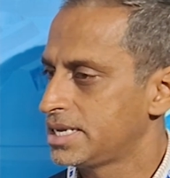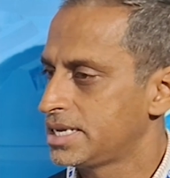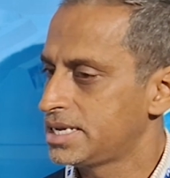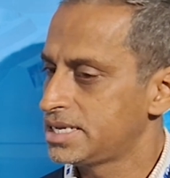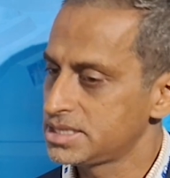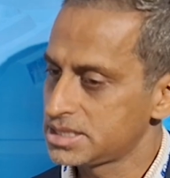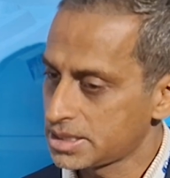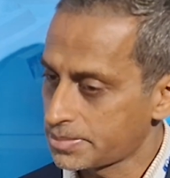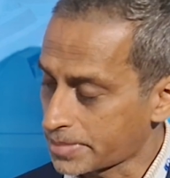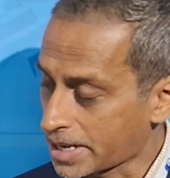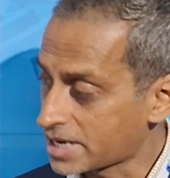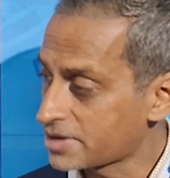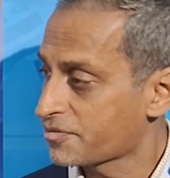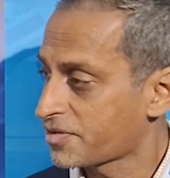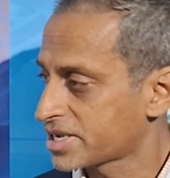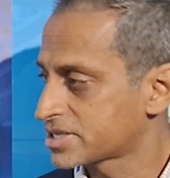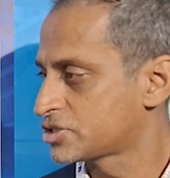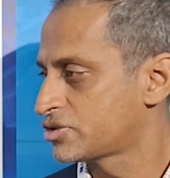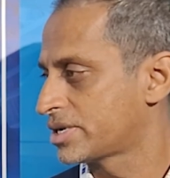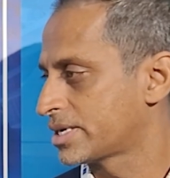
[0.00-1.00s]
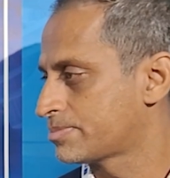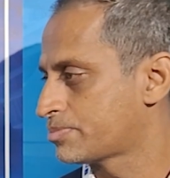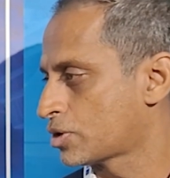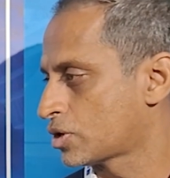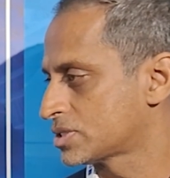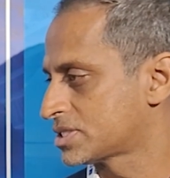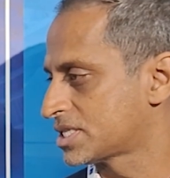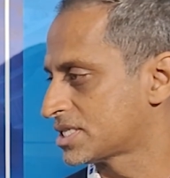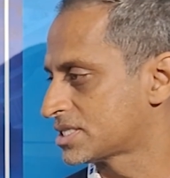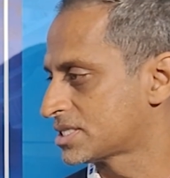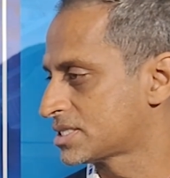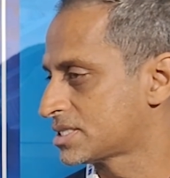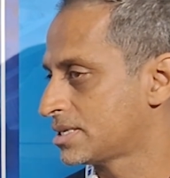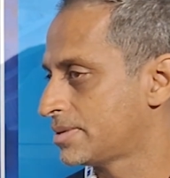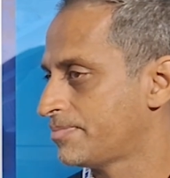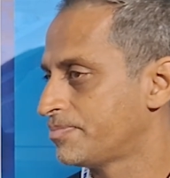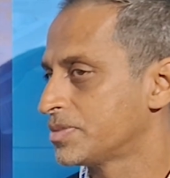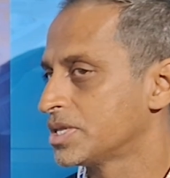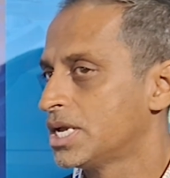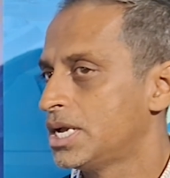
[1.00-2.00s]
in the manufacturing process,
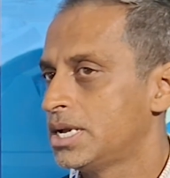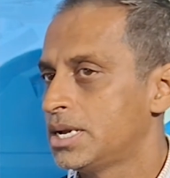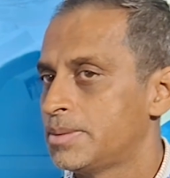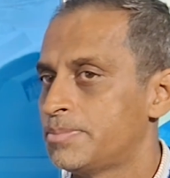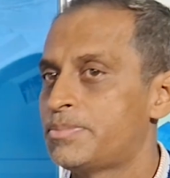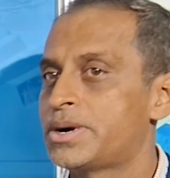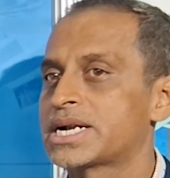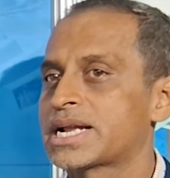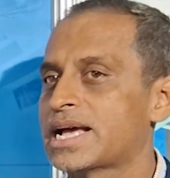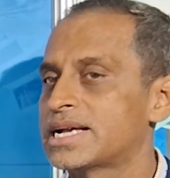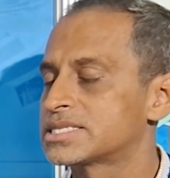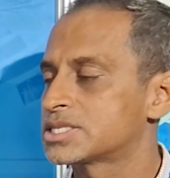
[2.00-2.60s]
but